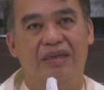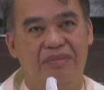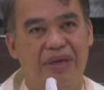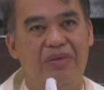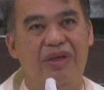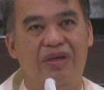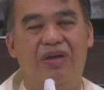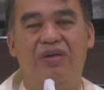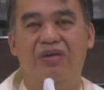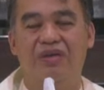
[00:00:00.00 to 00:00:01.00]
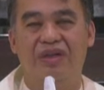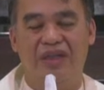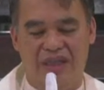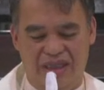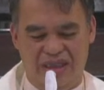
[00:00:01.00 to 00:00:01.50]
May we grow
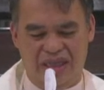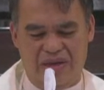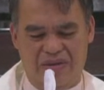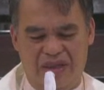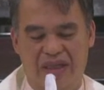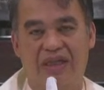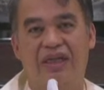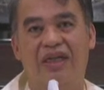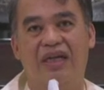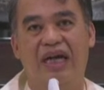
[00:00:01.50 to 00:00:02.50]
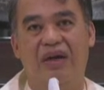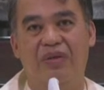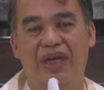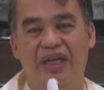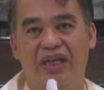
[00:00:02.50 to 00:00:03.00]
in our
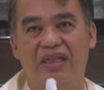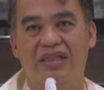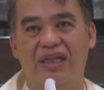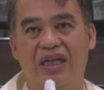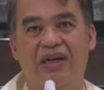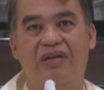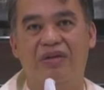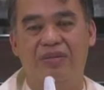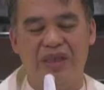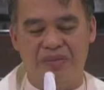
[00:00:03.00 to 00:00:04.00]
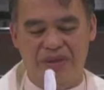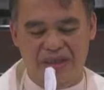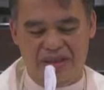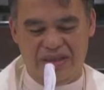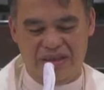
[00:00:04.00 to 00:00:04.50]
awareness and our
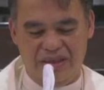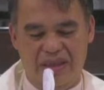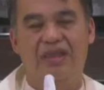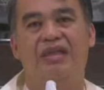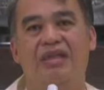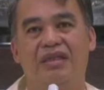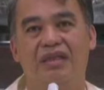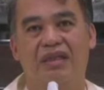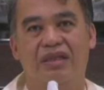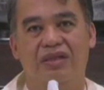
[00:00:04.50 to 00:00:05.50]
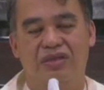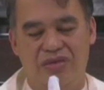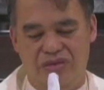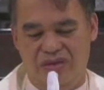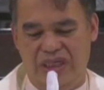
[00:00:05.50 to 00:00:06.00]
commitment
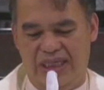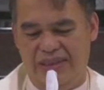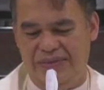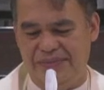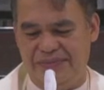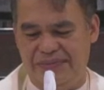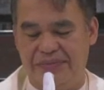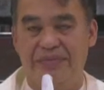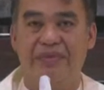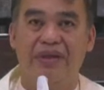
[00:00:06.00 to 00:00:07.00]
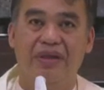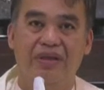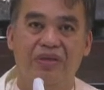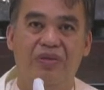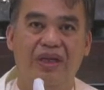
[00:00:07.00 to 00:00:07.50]

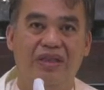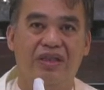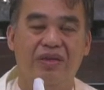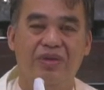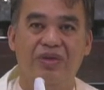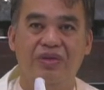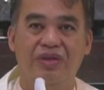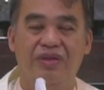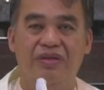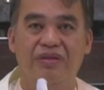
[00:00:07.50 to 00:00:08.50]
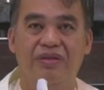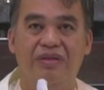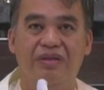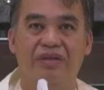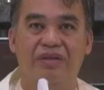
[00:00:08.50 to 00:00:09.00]
towards communion,
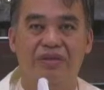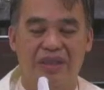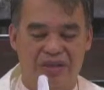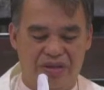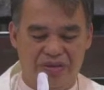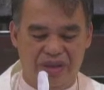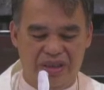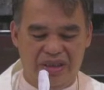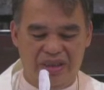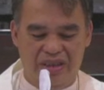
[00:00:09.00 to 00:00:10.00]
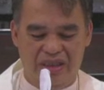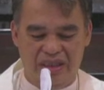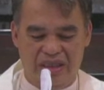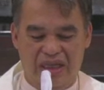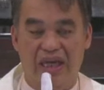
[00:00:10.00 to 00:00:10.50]
towards unity
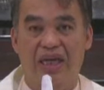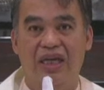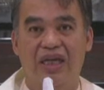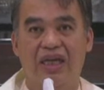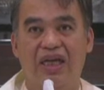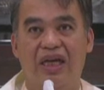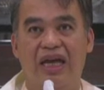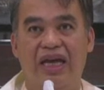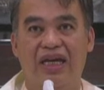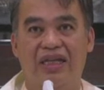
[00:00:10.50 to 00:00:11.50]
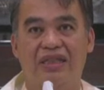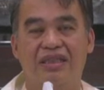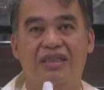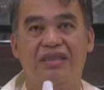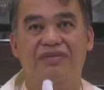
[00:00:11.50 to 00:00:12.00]

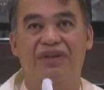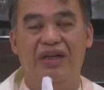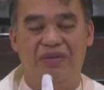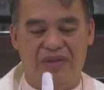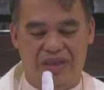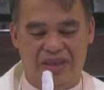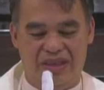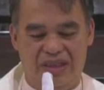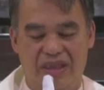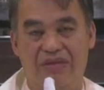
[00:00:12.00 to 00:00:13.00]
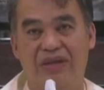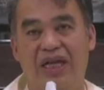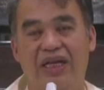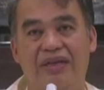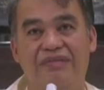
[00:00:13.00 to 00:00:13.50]
as followers of
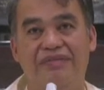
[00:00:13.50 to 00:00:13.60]
God.